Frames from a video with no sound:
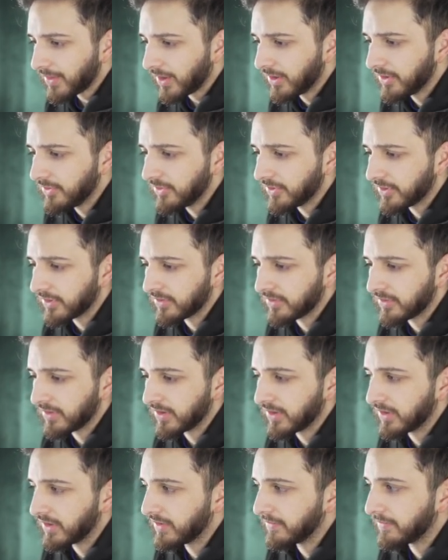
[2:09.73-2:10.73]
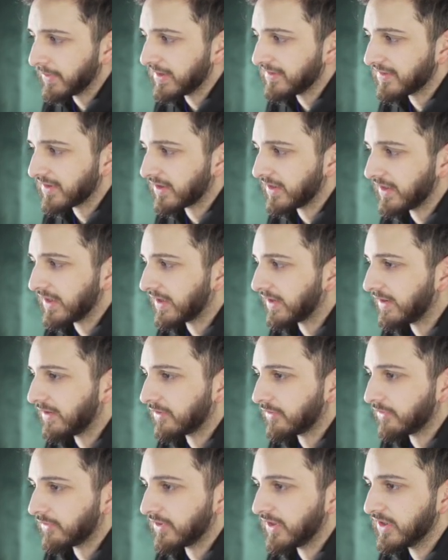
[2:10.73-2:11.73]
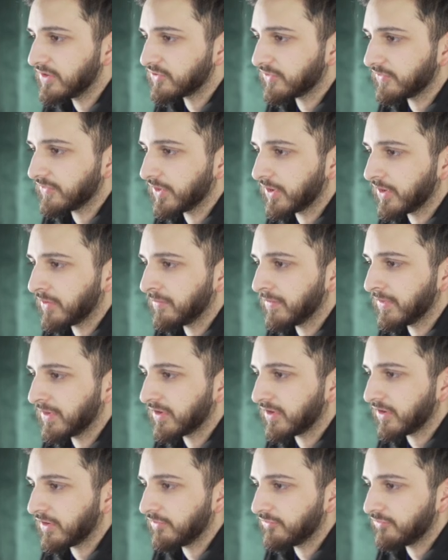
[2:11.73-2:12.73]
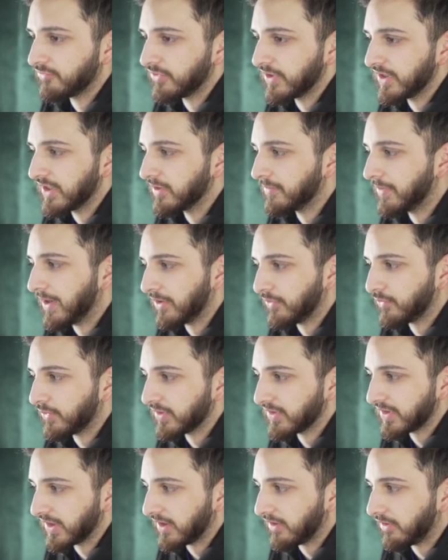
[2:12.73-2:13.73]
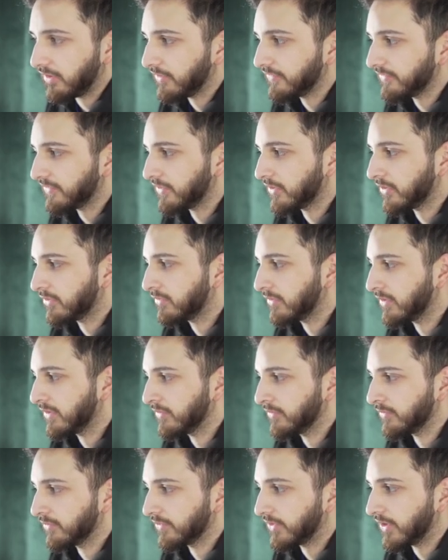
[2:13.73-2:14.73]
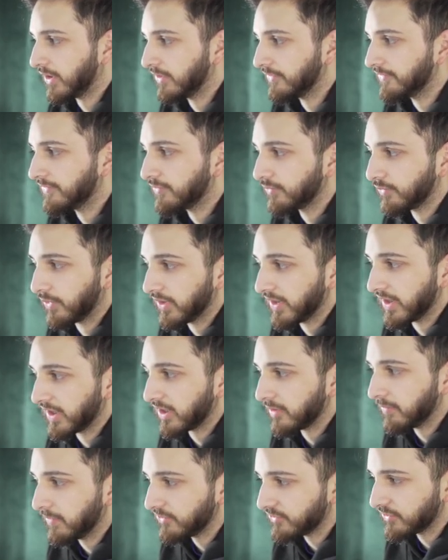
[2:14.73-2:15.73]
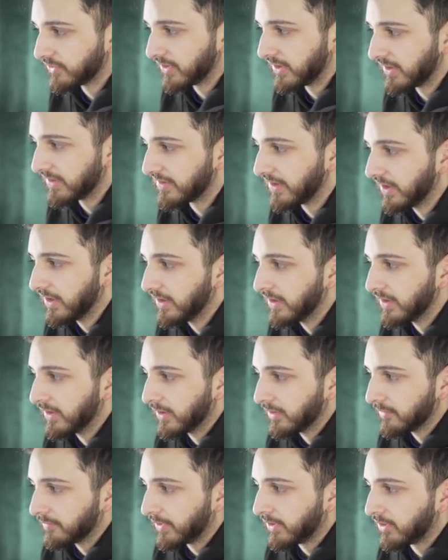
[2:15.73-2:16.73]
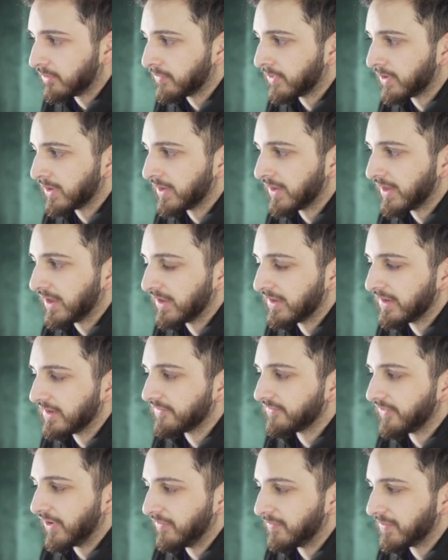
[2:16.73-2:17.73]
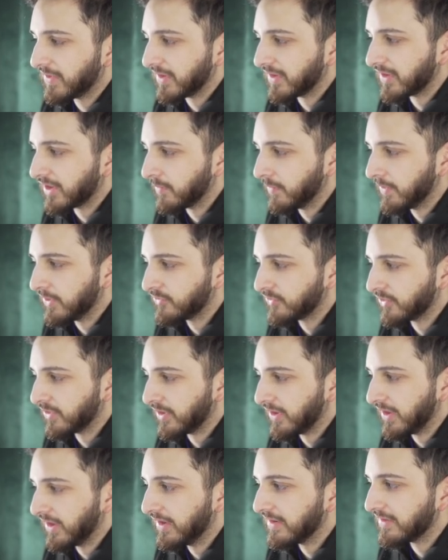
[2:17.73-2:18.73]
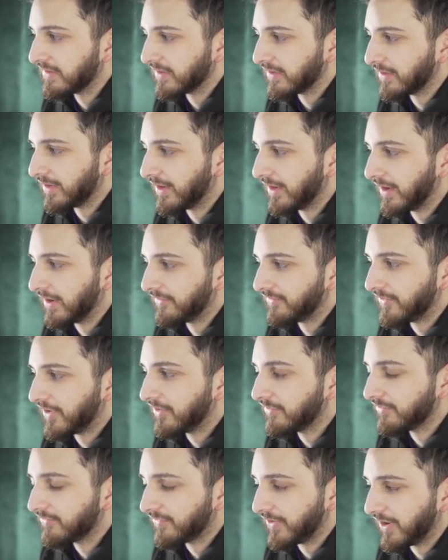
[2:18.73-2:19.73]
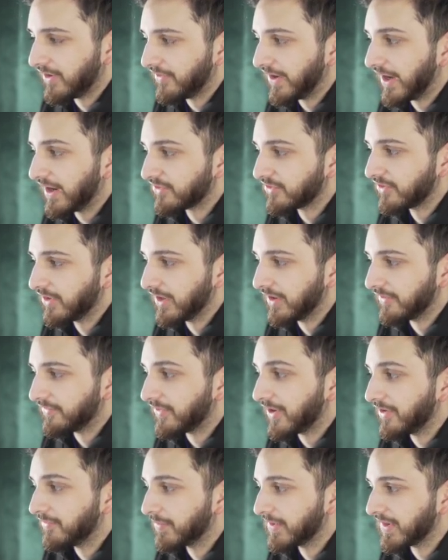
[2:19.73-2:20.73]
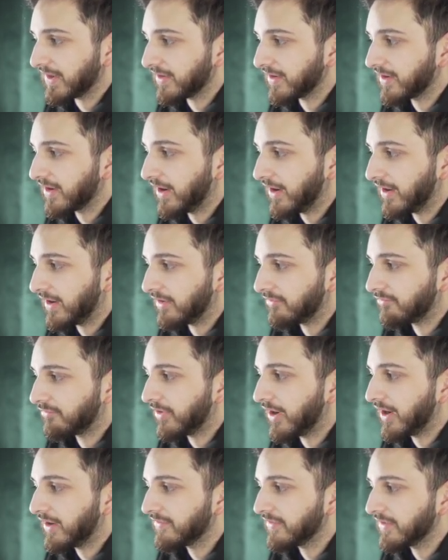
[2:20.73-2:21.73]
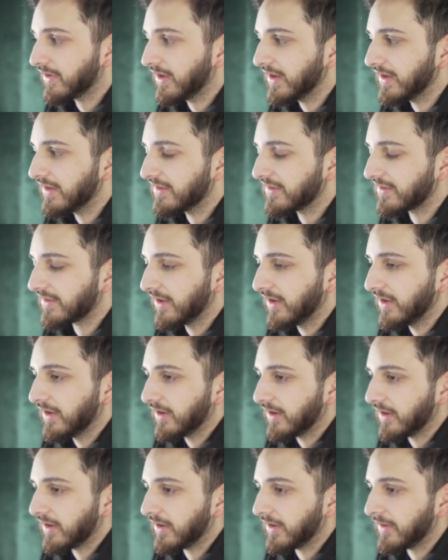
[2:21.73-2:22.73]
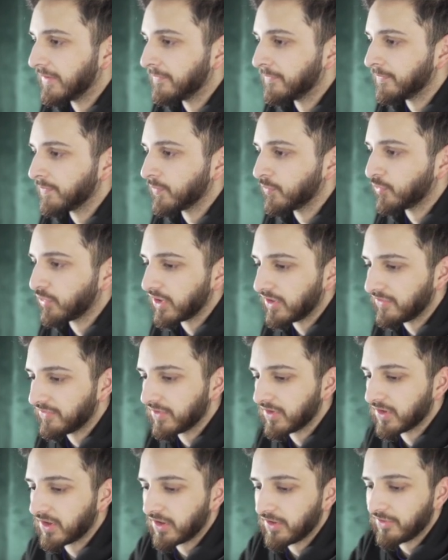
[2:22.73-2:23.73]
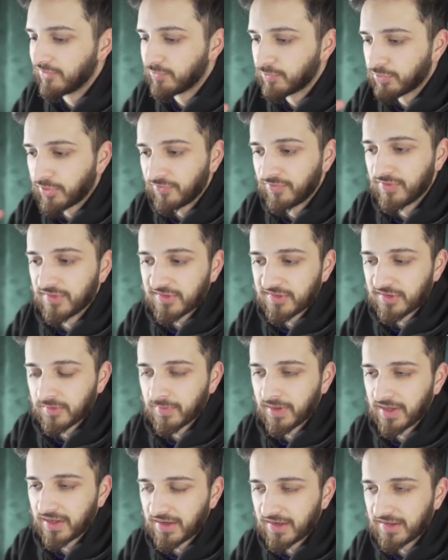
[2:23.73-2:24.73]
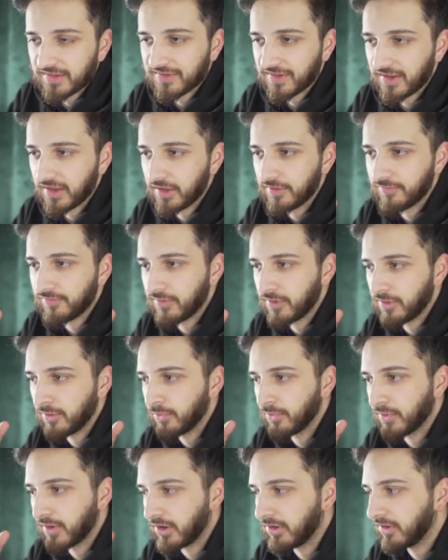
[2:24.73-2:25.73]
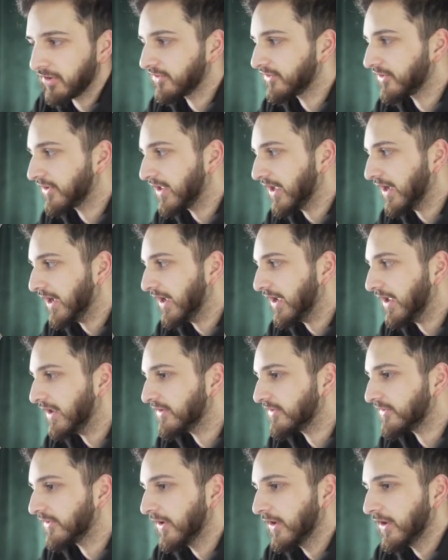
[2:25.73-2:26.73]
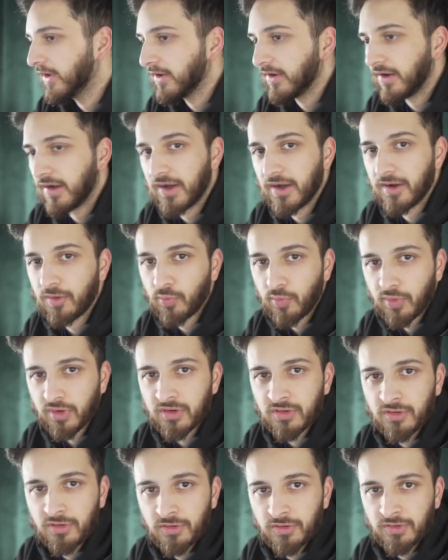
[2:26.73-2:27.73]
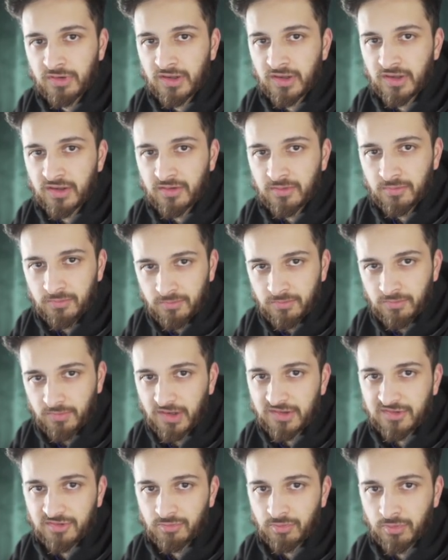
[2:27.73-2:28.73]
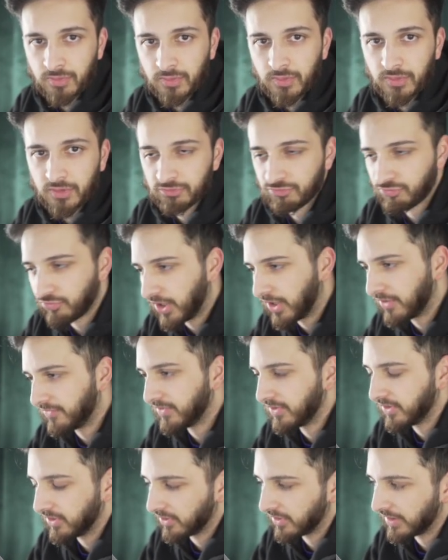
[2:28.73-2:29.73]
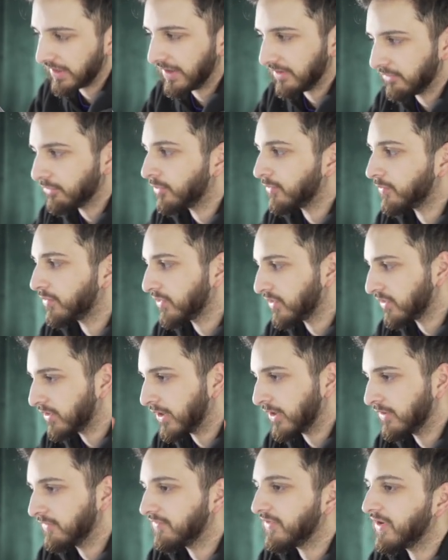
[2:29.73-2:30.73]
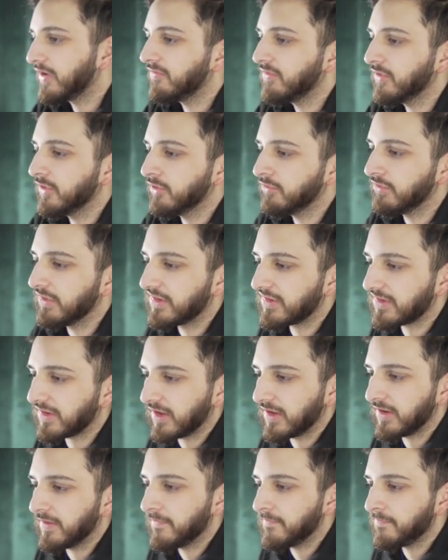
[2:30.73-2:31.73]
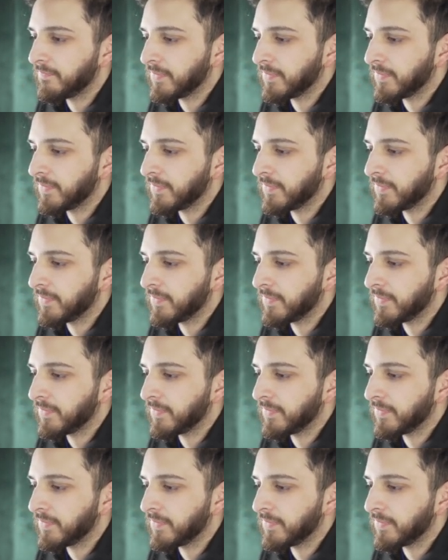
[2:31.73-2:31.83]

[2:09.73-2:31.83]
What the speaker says: And you can basically click on each of them and kind of read about what they offer and kind of what their commission is. Bear in mind that this 5% commission isn't actually a 5% cut. Rather, it's whatever kind of profits you make. Let's say if you were going to get 1 Luna as a reward, rather you'll get 0.95 Luna instead.